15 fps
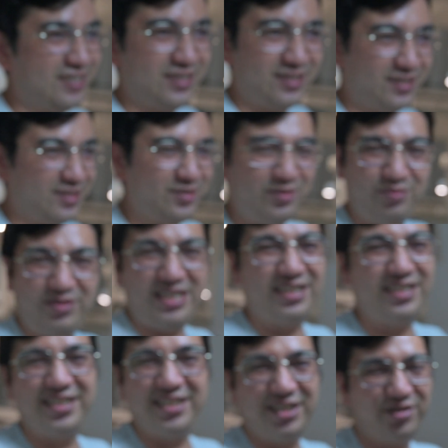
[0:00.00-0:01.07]
So, yeah,
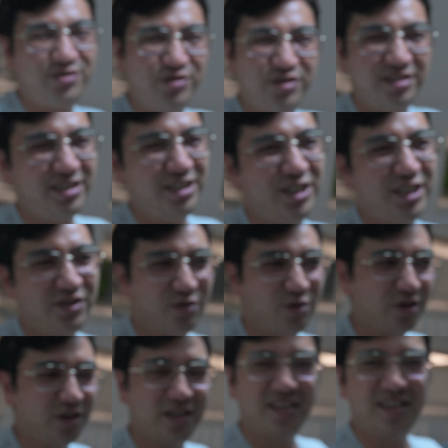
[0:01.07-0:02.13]
this is really just
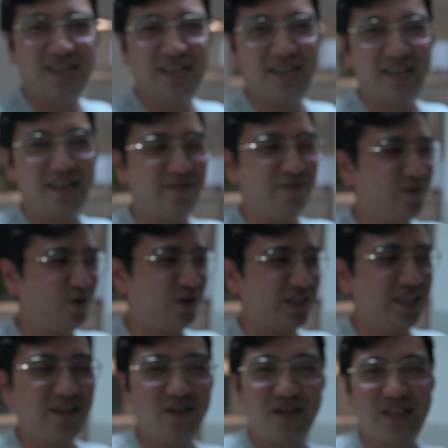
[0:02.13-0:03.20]
for
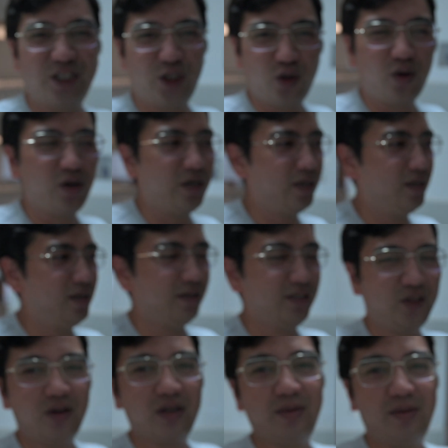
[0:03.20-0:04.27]
vlogging on the short
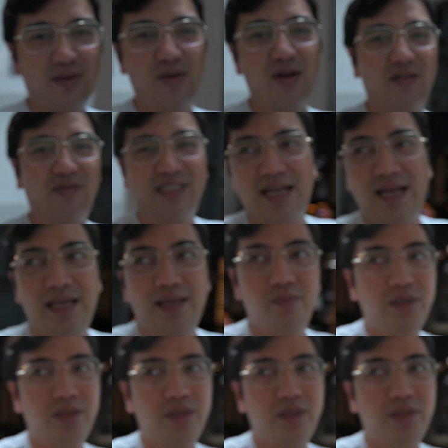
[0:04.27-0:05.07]
amount of time